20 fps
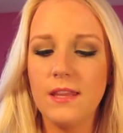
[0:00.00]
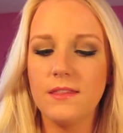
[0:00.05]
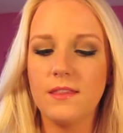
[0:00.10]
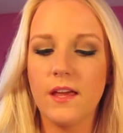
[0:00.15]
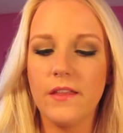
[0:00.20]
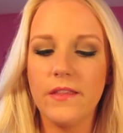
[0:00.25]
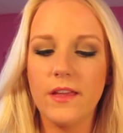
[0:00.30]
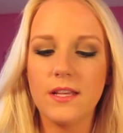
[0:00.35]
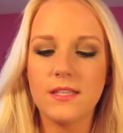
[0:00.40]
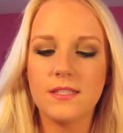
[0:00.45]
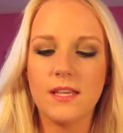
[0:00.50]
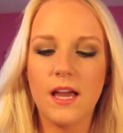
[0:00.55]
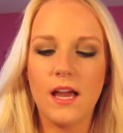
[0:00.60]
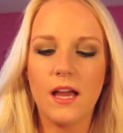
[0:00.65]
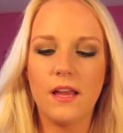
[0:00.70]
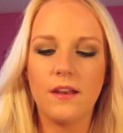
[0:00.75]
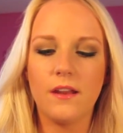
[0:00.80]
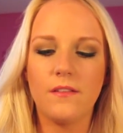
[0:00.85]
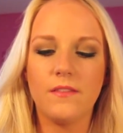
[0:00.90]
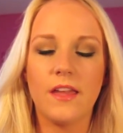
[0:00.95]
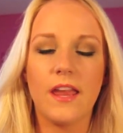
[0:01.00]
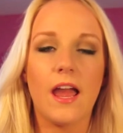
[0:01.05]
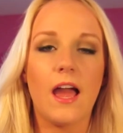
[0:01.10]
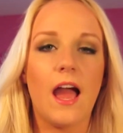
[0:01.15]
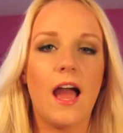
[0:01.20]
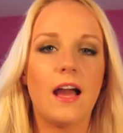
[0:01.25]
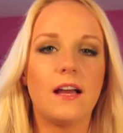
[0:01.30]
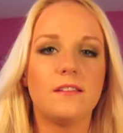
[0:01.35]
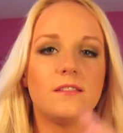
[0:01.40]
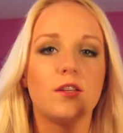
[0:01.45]
Then they said
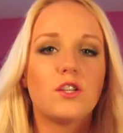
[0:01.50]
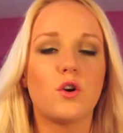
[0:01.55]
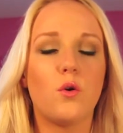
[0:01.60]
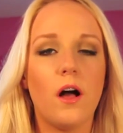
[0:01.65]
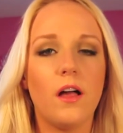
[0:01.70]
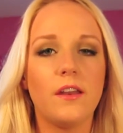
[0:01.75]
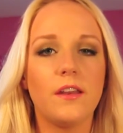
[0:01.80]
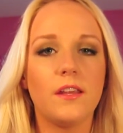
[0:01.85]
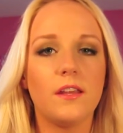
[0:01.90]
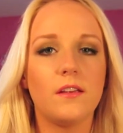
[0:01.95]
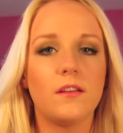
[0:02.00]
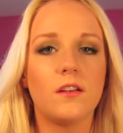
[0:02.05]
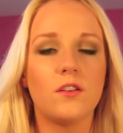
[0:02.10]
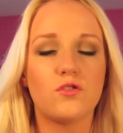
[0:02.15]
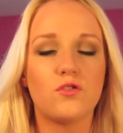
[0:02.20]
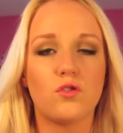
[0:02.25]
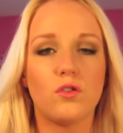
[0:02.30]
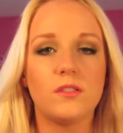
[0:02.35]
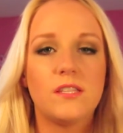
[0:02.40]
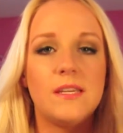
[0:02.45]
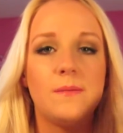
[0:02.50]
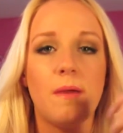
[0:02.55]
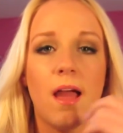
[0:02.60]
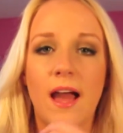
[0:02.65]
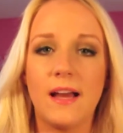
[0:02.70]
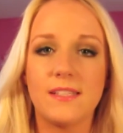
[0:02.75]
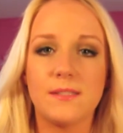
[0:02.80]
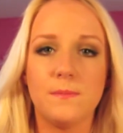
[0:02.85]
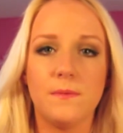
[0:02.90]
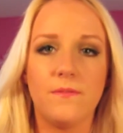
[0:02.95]
the quality control team
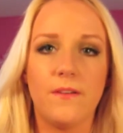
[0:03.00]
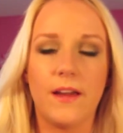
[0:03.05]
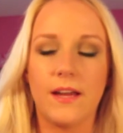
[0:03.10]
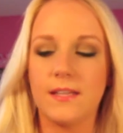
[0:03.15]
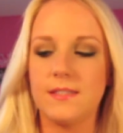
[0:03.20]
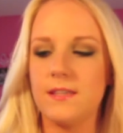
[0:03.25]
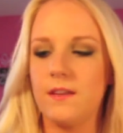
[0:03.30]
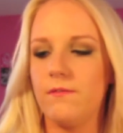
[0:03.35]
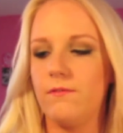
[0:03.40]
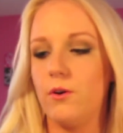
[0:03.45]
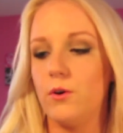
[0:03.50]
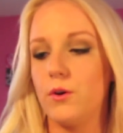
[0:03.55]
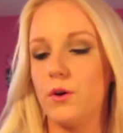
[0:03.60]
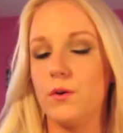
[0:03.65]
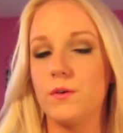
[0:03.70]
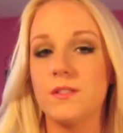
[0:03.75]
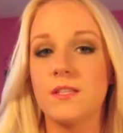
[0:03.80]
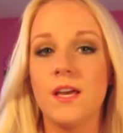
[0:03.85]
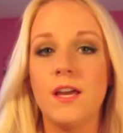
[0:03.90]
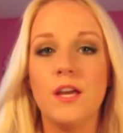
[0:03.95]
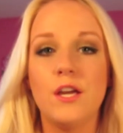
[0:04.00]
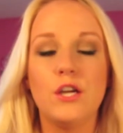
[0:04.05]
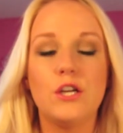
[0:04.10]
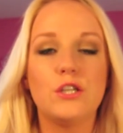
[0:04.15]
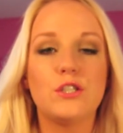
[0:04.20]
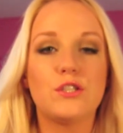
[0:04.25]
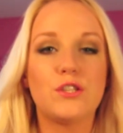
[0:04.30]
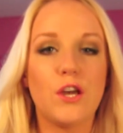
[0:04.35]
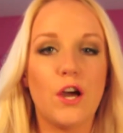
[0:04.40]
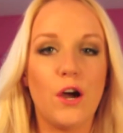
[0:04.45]
asked me if I could send photos.
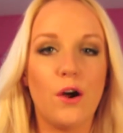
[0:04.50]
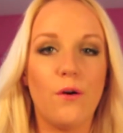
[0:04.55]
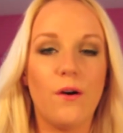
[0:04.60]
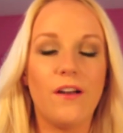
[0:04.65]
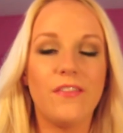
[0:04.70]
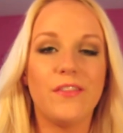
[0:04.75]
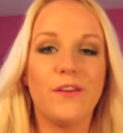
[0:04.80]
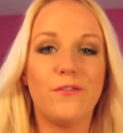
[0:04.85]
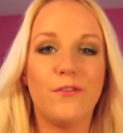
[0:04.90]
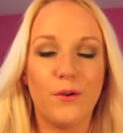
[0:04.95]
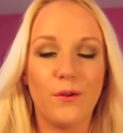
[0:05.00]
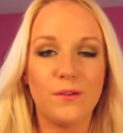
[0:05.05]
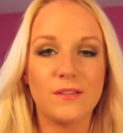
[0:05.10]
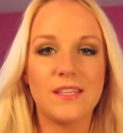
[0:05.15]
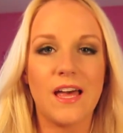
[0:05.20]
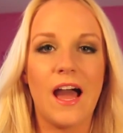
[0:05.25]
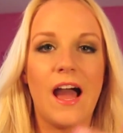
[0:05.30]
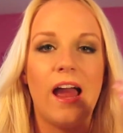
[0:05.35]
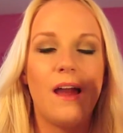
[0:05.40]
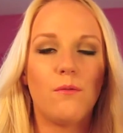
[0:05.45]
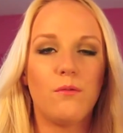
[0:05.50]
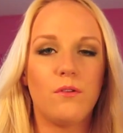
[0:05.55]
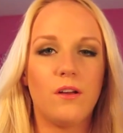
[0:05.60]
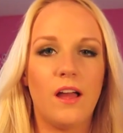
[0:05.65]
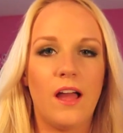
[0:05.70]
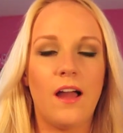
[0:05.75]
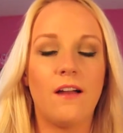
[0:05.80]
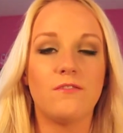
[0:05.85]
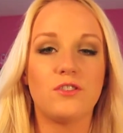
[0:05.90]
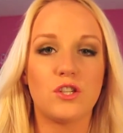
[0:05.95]
So the photos that I will
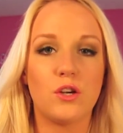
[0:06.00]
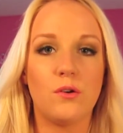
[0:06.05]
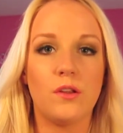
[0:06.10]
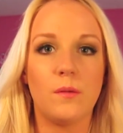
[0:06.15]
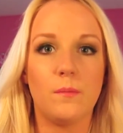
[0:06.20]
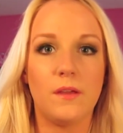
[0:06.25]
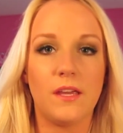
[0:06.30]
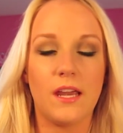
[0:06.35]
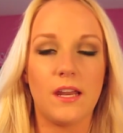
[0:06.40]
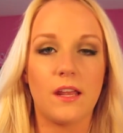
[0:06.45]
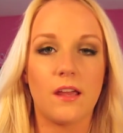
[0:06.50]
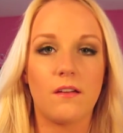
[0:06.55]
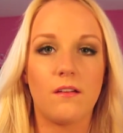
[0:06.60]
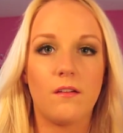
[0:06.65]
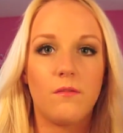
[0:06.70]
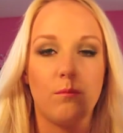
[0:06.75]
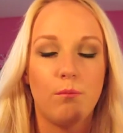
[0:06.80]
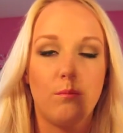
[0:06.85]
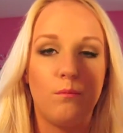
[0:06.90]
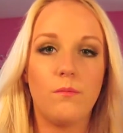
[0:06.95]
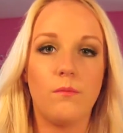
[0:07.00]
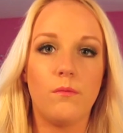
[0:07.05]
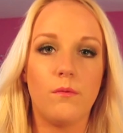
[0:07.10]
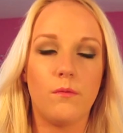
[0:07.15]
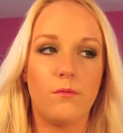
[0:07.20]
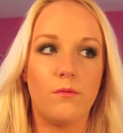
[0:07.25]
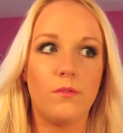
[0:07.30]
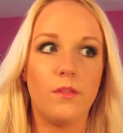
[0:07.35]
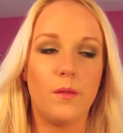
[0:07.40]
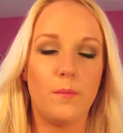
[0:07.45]
have showed in the beginning
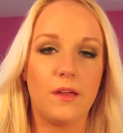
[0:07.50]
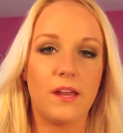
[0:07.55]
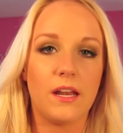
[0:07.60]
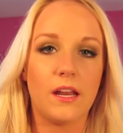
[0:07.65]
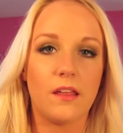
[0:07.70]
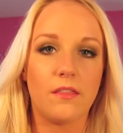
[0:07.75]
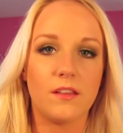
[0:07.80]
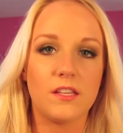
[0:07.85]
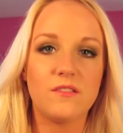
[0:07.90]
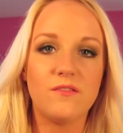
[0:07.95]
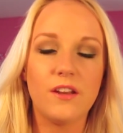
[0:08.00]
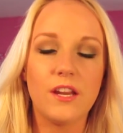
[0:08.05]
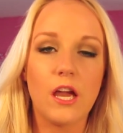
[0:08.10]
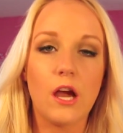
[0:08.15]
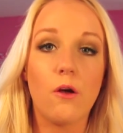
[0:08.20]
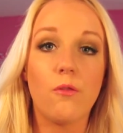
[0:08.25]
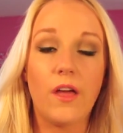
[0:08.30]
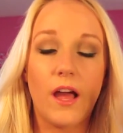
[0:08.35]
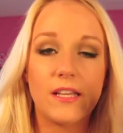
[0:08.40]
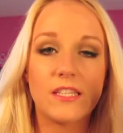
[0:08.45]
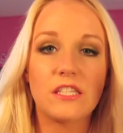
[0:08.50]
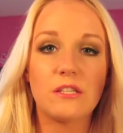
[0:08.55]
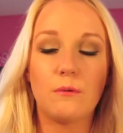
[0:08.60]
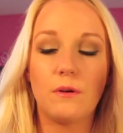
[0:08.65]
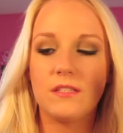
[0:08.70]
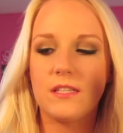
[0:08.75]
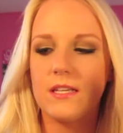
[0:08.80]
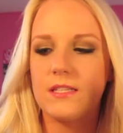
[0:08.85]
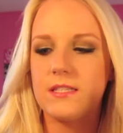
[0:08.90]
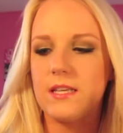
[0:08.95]
of this video, that's the
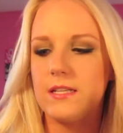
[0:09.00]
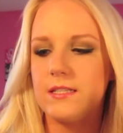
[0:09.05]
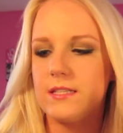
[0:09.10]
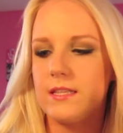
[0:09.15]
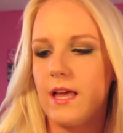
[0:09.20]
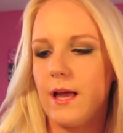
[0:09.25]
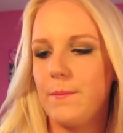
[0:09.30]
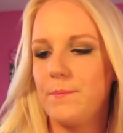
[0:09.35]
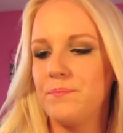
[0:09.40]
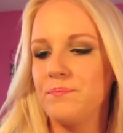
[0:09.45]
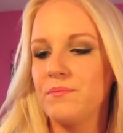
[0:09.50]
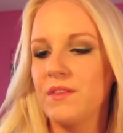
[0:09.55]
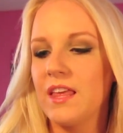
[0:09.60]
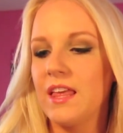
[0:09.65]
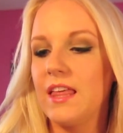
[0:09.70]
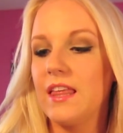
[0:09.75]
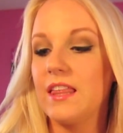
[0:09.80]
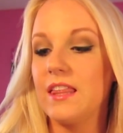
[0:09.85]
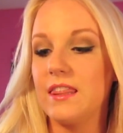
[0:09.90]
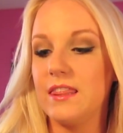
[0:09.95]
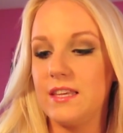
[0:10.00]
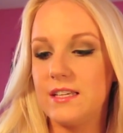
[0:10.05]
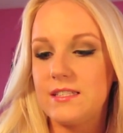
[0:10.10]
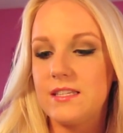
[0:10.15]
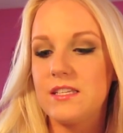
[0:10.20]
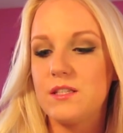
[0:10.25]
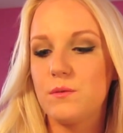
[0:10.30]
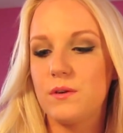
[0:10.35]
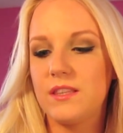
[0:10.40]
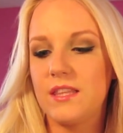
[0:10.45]
ones I sent to them. This
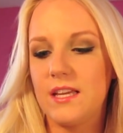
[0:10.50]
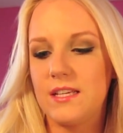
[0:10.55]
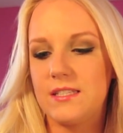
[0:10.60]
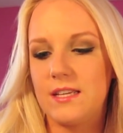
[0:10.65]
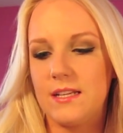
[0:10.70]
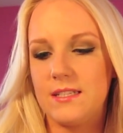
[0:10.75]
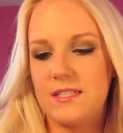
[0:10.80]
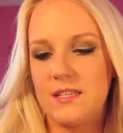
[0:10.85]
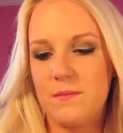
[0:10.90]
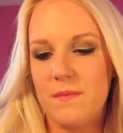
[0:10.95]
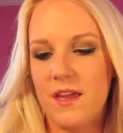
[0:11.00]
is what they said to